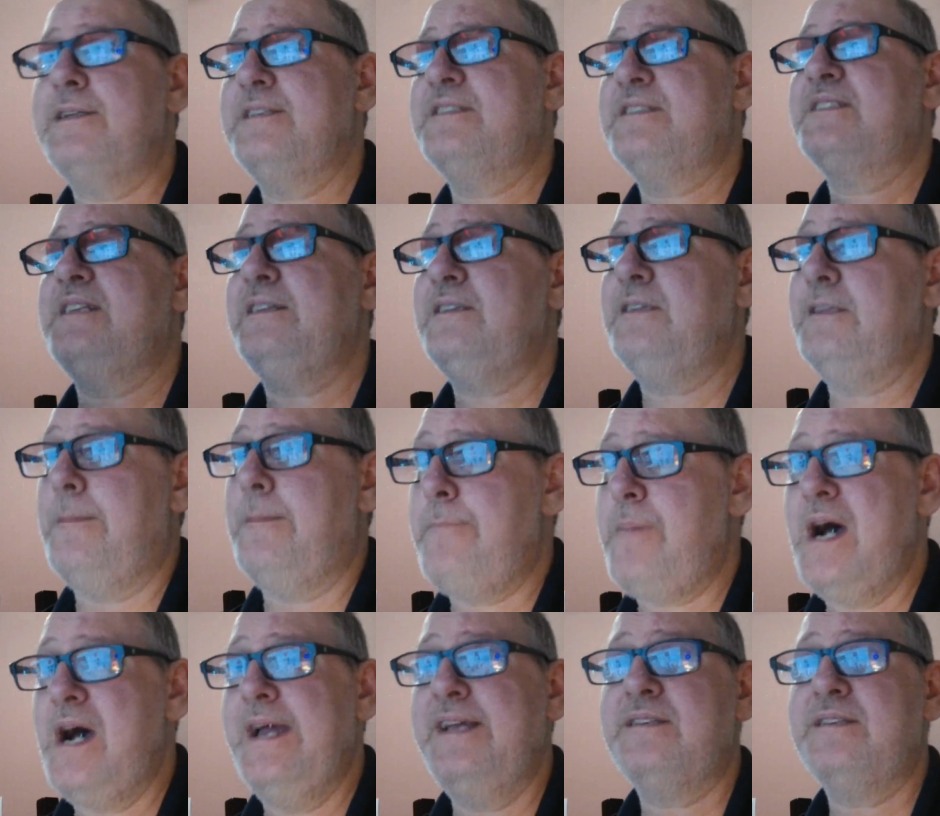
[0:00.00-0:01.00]
set the
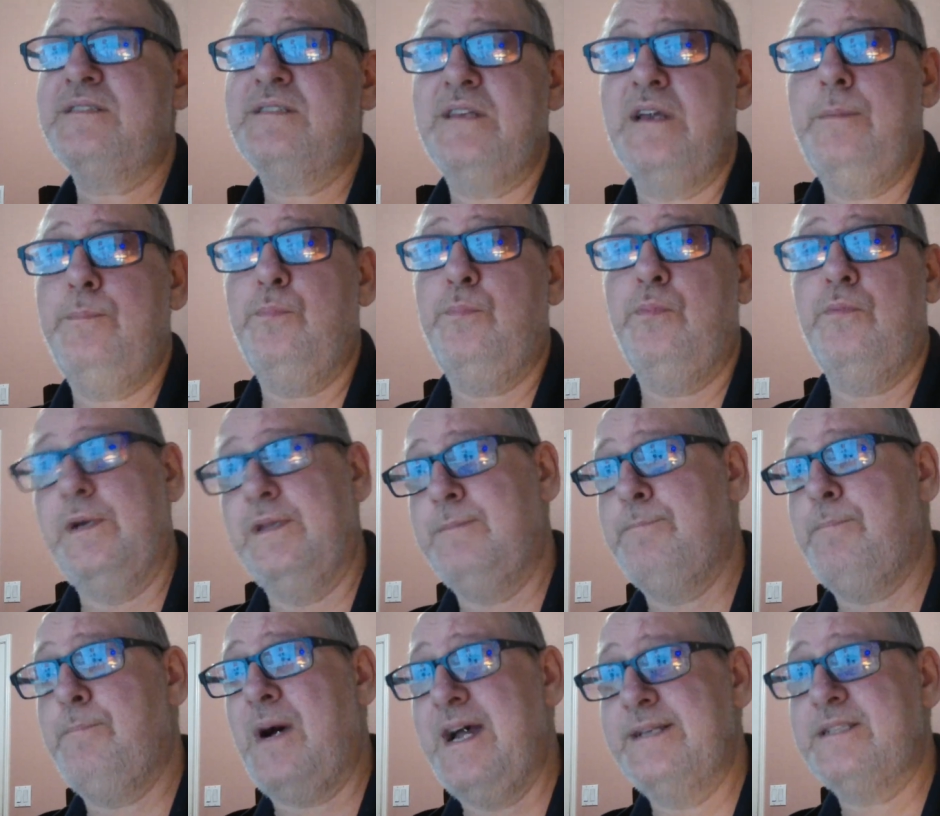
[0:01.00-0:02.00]
BIOS up
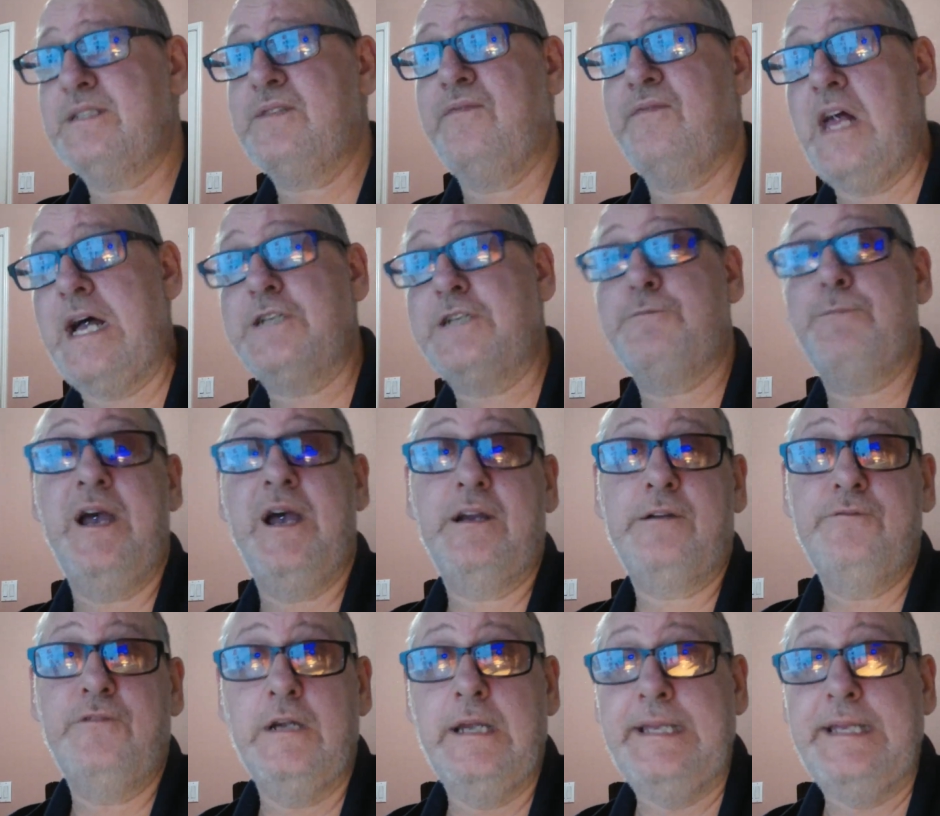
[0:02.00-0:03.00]
with BIOS
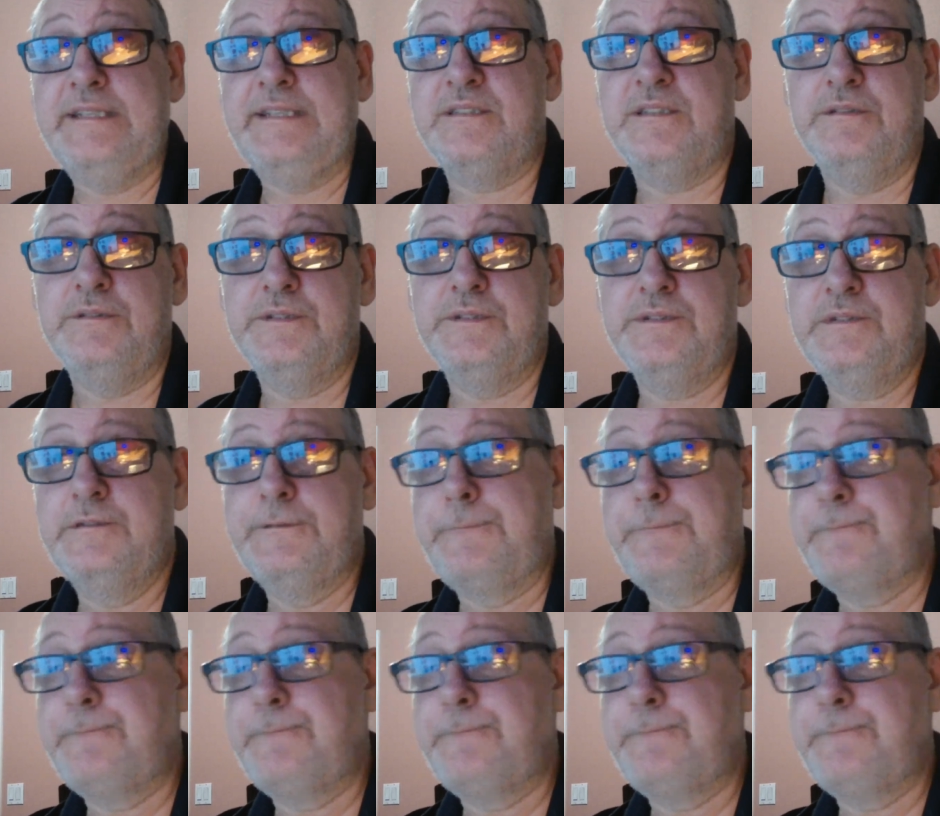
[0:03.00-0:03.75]
flashback for Asus.